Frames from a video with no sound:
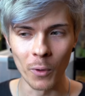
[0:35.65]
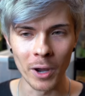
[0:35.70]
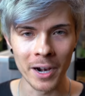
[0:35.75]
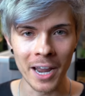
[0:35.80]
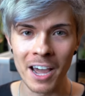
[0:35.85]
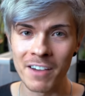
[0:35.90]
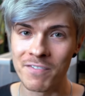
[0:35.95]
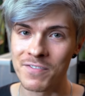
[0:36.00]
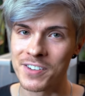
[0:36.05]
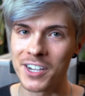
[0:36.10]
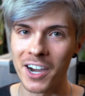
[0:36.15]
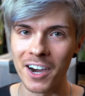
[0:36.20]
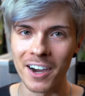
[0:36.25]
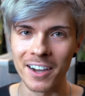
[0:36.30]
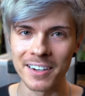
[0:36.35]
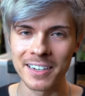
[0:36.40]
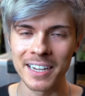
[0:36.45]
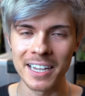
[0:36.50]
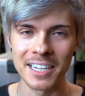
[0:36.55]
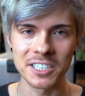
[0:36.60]
what I've
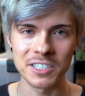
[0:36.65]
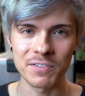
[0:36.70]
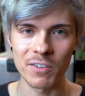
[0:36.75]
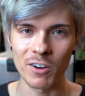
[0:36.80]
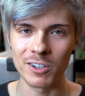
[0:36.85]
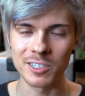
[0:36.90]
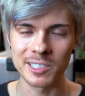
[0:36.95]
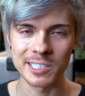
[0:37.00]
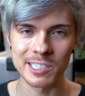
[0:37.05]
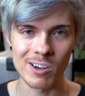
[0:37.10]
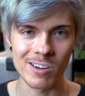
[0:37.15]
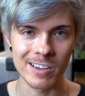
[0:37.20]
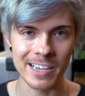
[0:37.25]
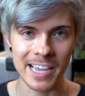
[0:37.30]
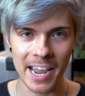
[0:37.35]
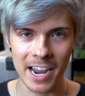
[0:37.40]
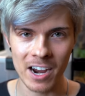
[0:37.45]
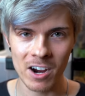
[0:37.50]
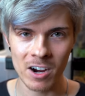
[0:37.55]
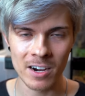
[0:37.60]
done as far as their
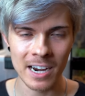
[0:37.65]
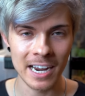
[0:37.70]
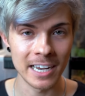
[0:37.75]
care